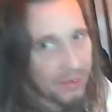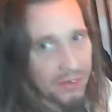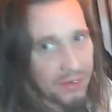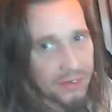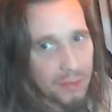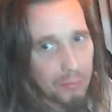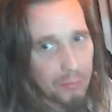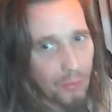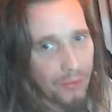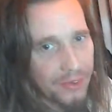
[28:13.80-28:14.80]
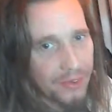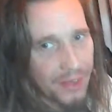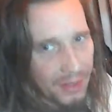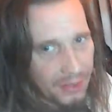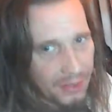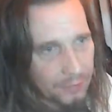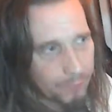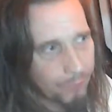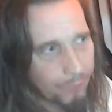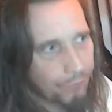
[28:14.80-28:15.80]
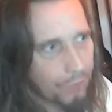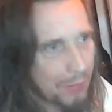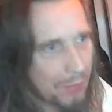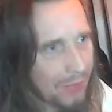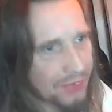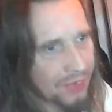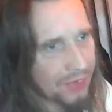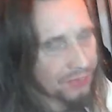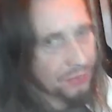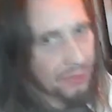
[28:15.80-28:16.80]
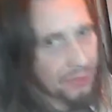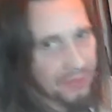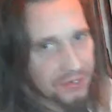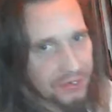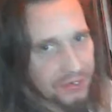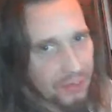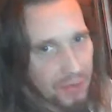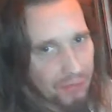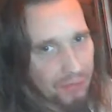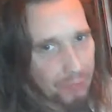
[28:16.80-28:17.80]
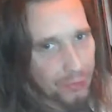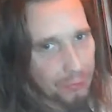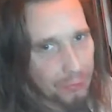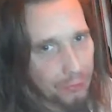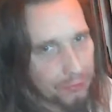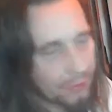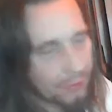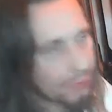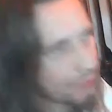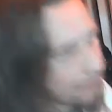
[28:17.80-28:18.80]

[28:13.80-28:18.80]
it's employed in the power section as well. There's a certain amount of push-pull going on,